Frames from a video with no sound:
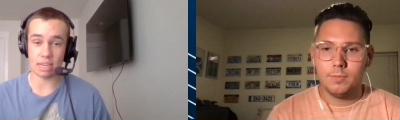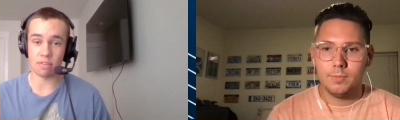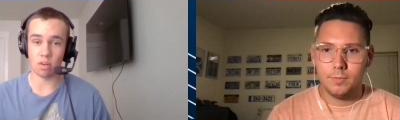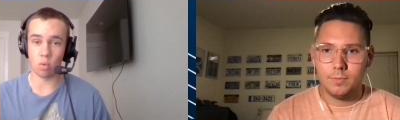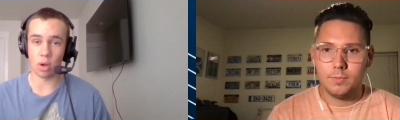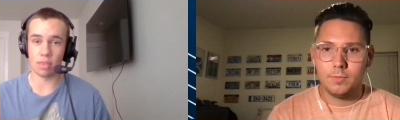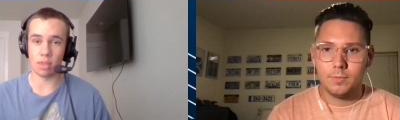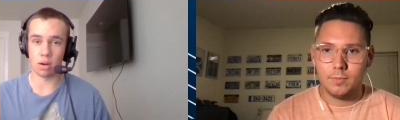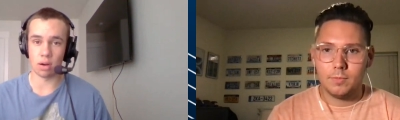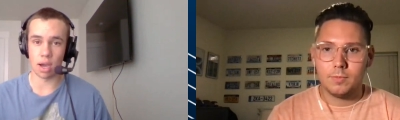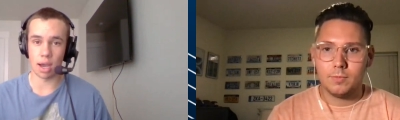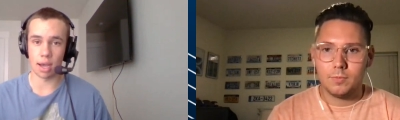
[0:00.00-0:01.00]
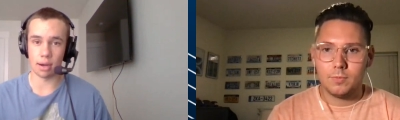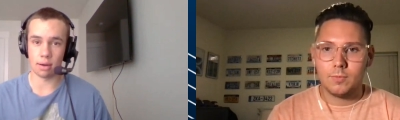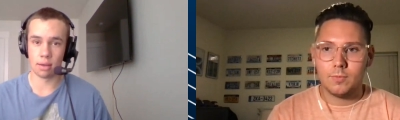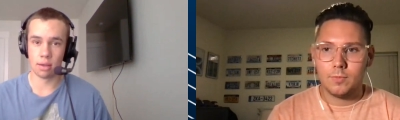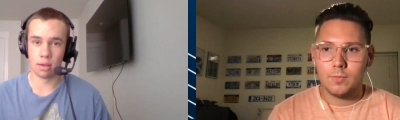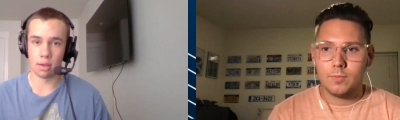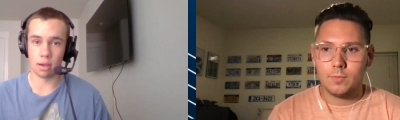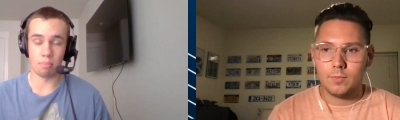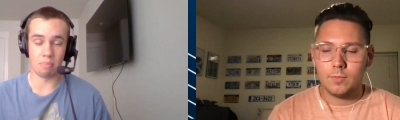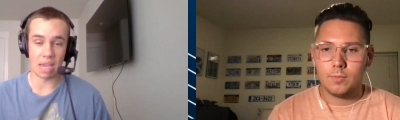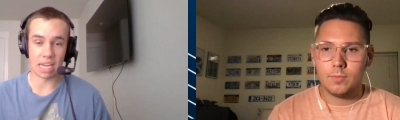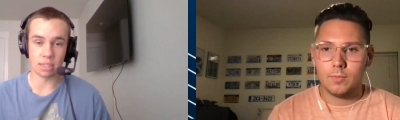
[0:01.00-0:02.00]
Speaker 1: even when they're not
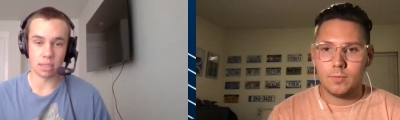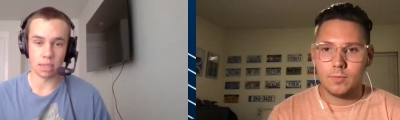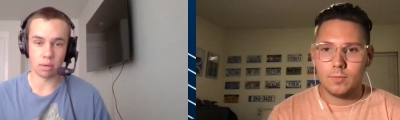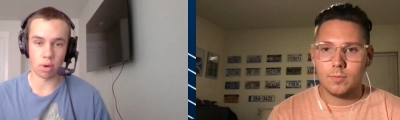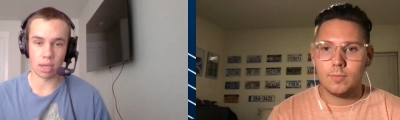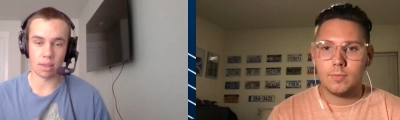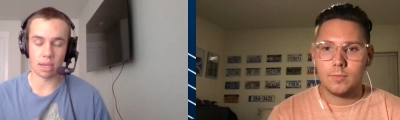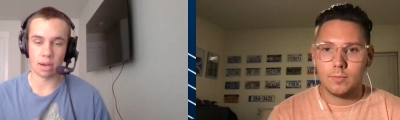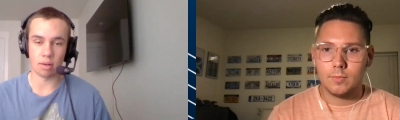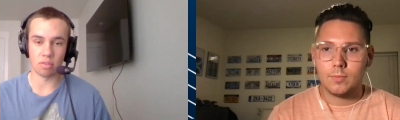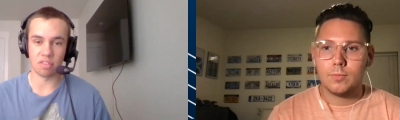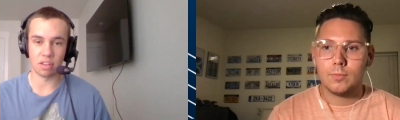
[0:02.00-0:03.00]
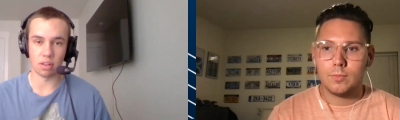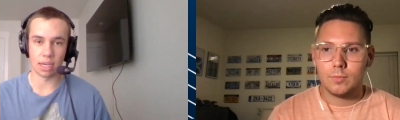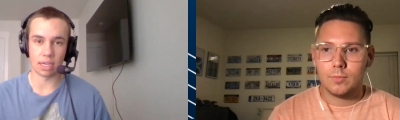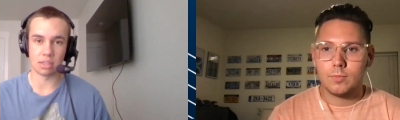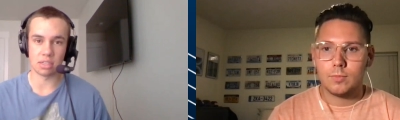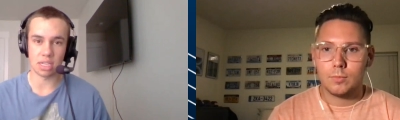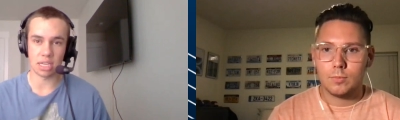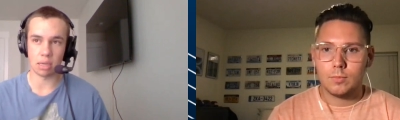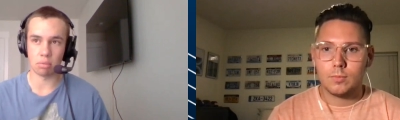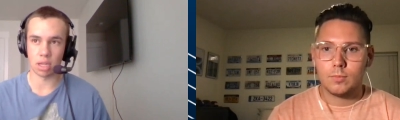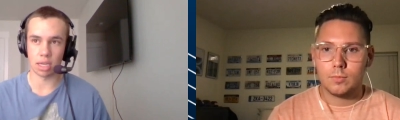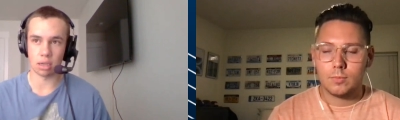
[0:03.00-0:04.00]
amazing, right? They don't feel like a
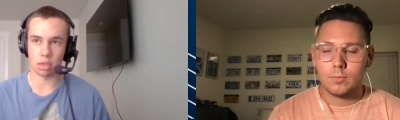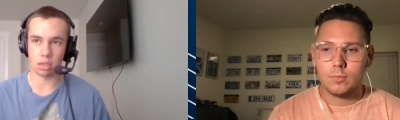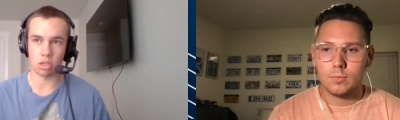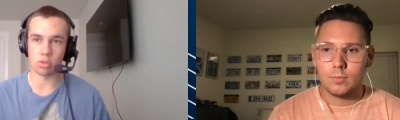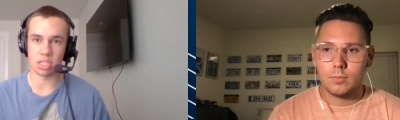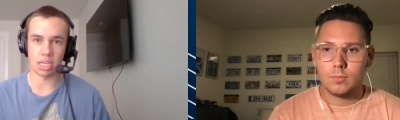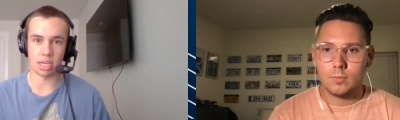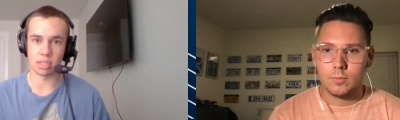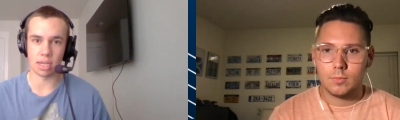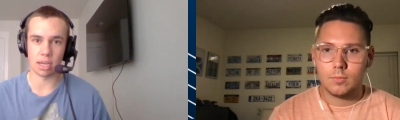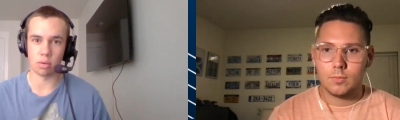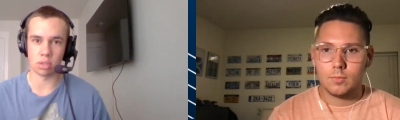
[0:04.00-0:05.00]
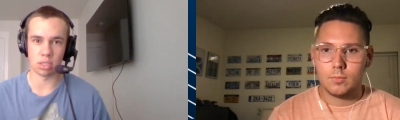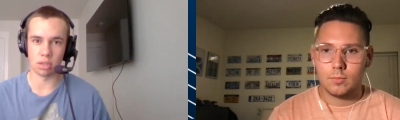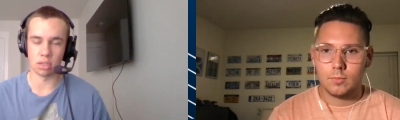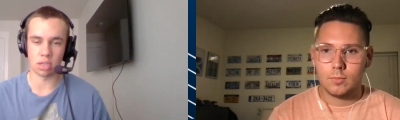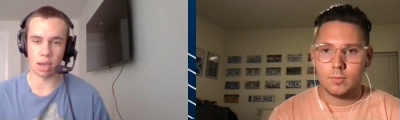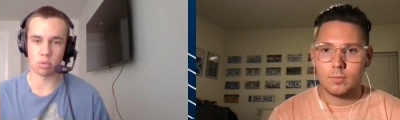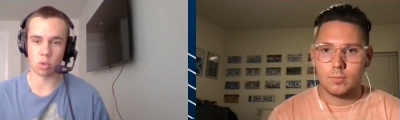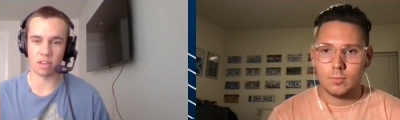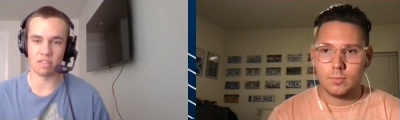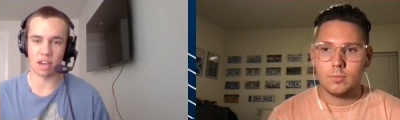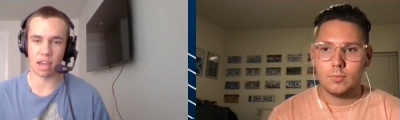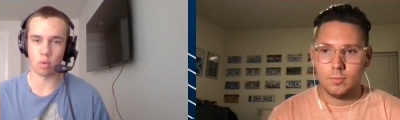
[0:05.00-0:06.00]
team like UTSA was in the top
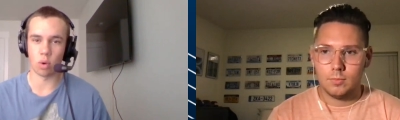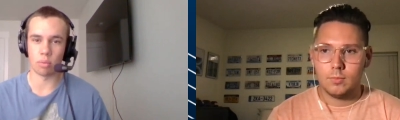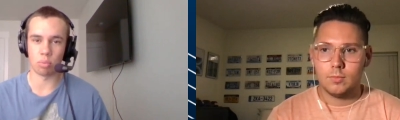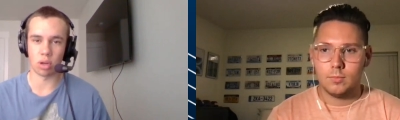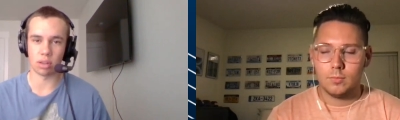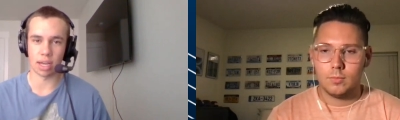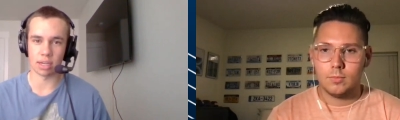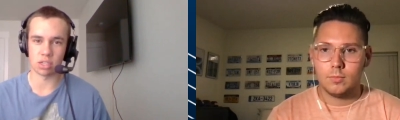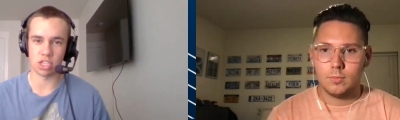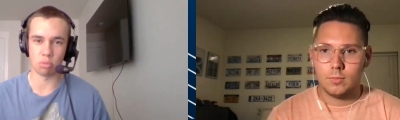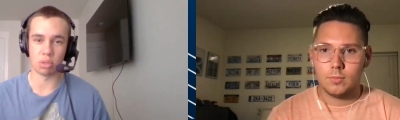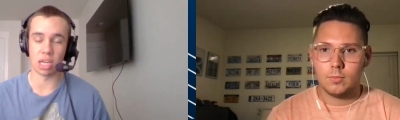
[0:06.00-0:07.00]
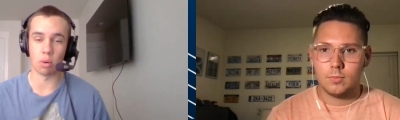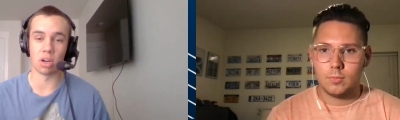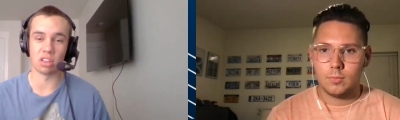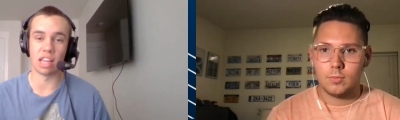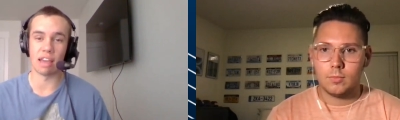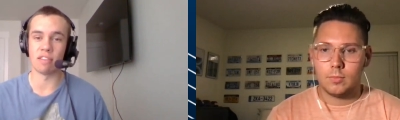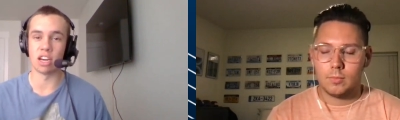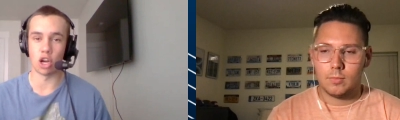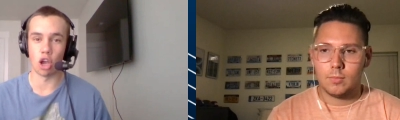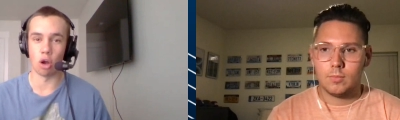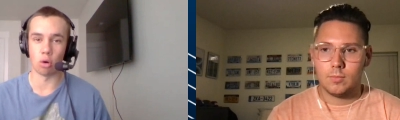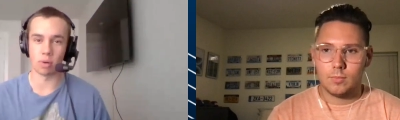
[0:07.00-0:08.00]
25 at one point last year, but they were 11
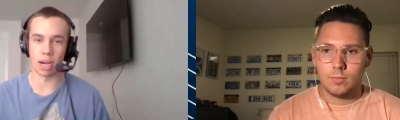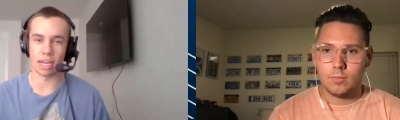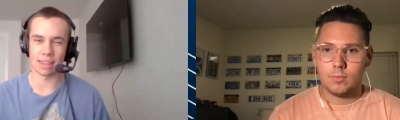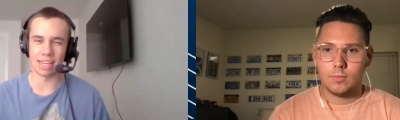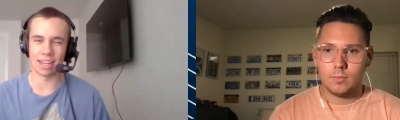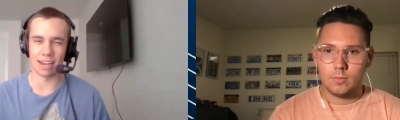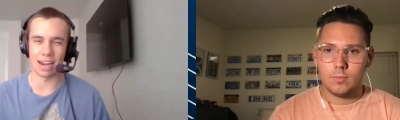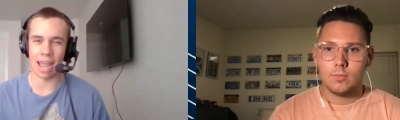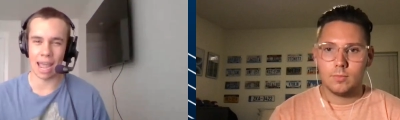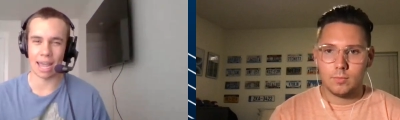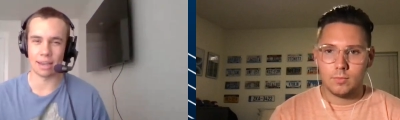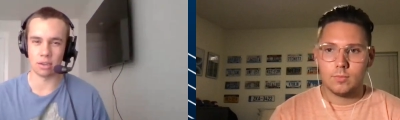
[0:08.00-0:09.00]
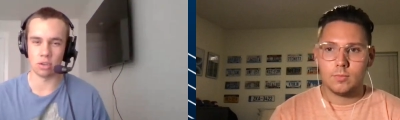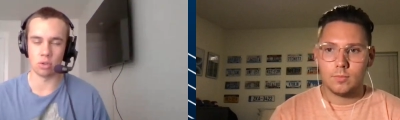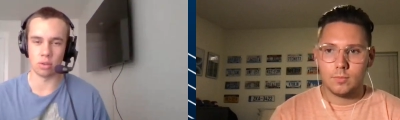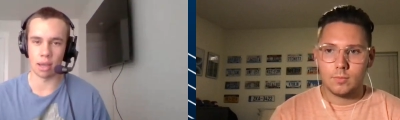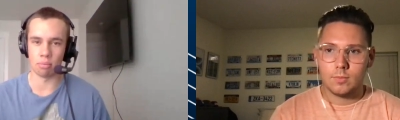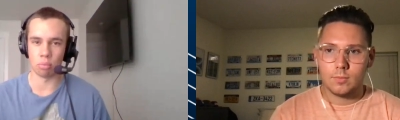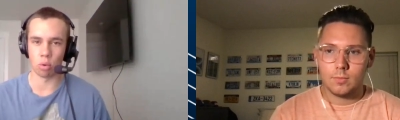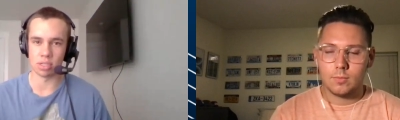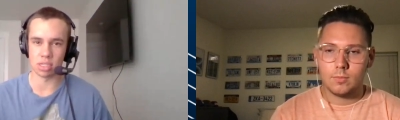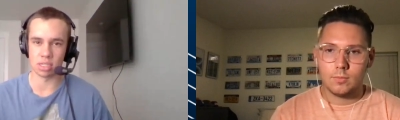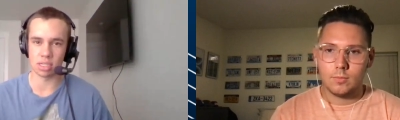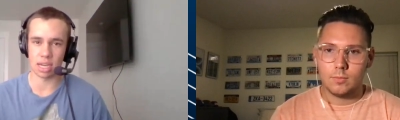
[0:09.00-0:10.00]
and 0, right? And they kind of had to do that. And
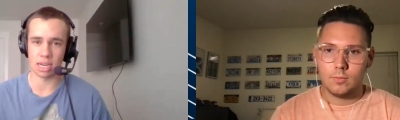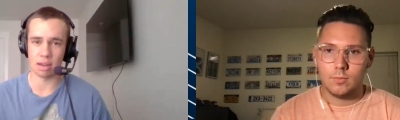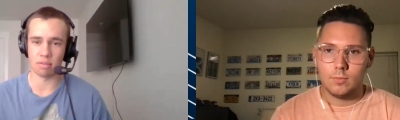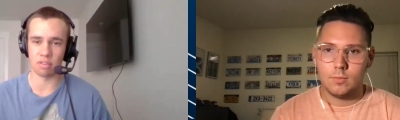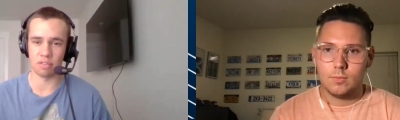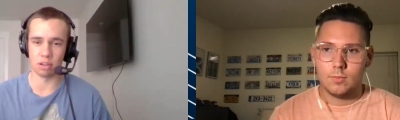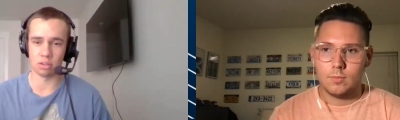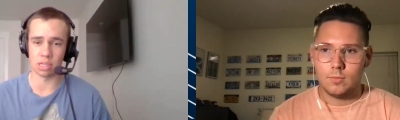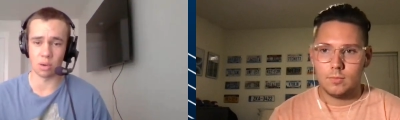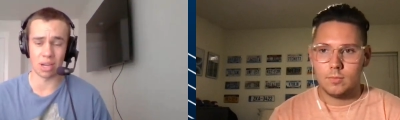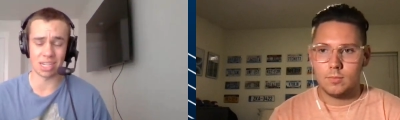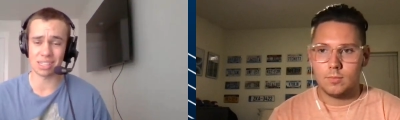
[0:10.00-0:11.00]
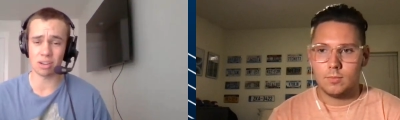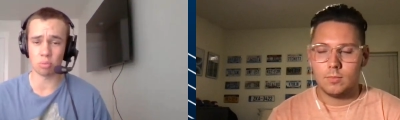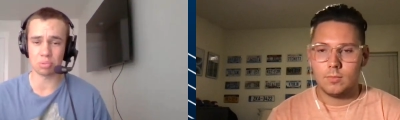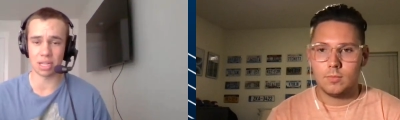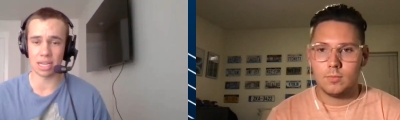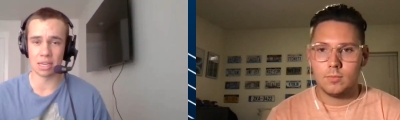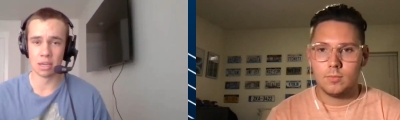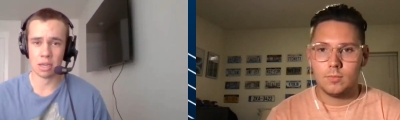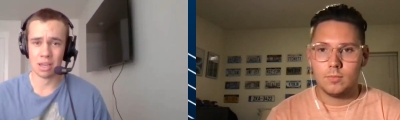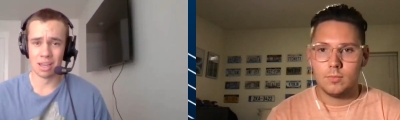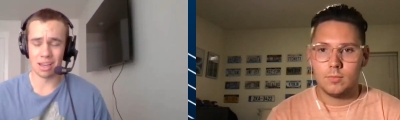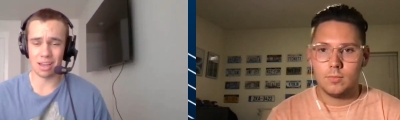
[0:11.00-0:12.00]
Boise State never feels that way because they don't play
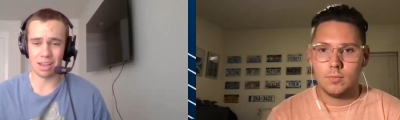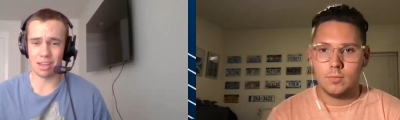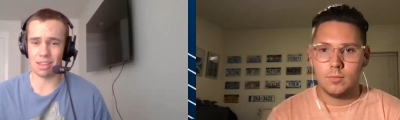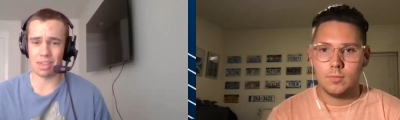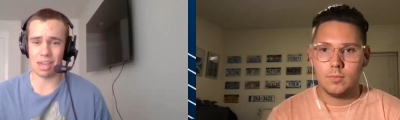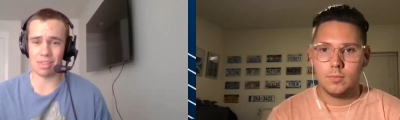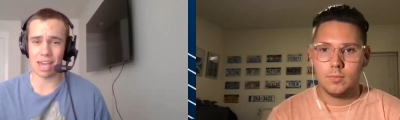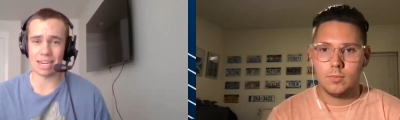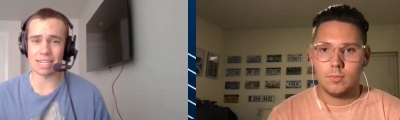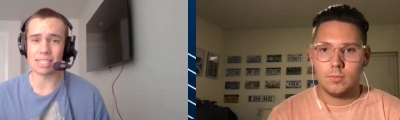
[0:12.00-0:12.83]
uh, that that